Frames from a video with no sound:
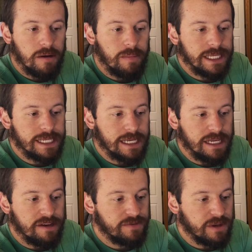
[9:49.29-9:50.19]

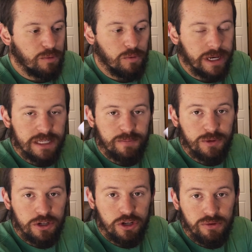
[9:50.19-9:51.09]
Basically, if someone wakes up
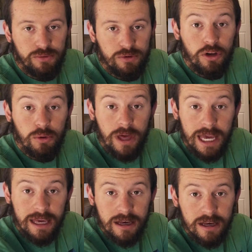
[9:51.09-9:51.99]
with a
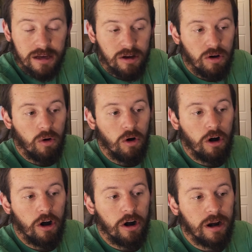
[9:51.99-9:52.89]
toothache,
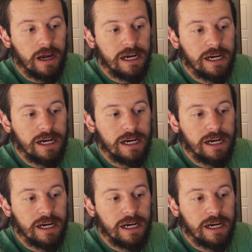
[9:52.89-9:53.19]
or